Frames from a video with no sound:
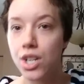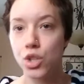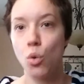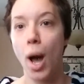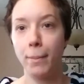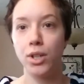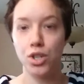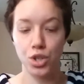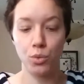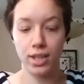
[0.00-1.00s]
So I'm gonna
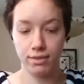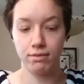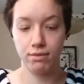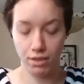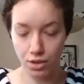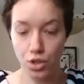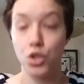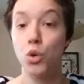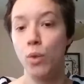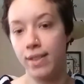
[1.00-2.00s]
do it the
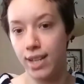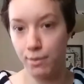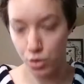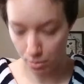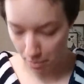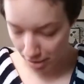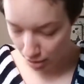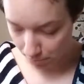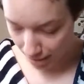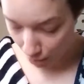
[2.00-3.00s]
new way that I'm doing my
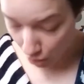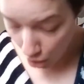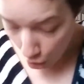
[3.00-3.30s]
makeup now.